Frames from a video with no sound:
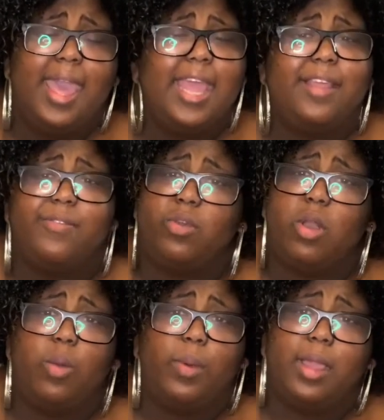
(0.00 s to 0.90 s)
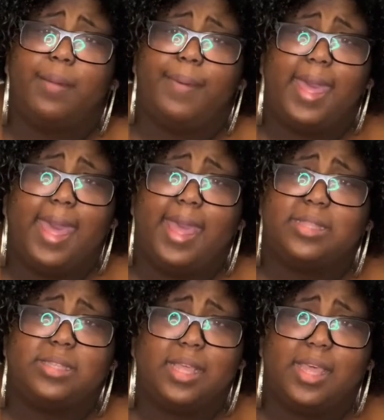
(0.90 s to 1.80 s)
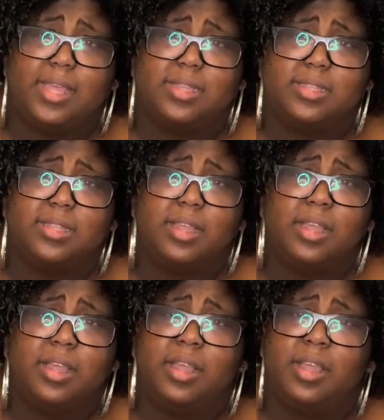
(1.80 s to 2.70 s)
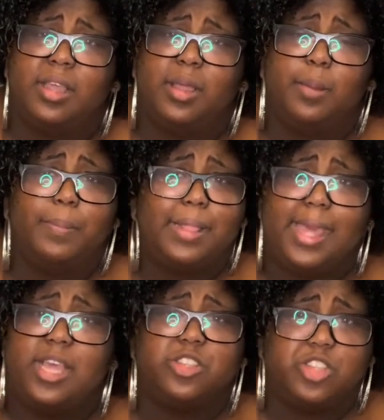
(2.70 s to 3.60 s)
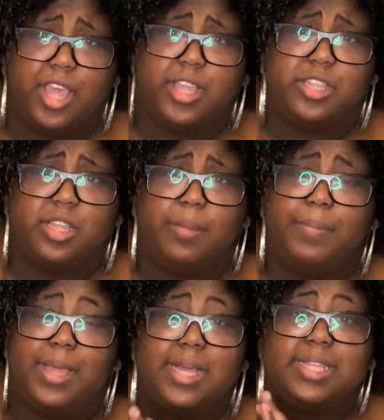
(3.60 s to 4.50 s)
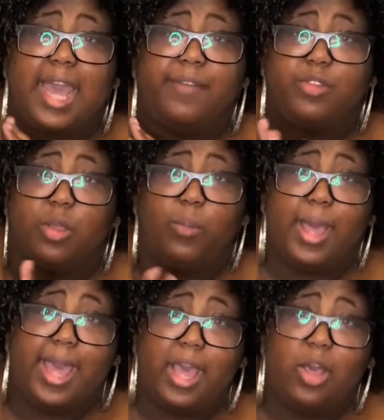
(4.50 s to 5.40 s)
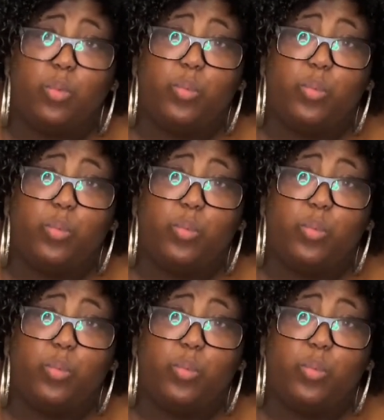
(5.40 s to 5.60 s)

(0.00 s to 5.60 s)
And if you gonna wear a pad, sis, please change it, because after a while,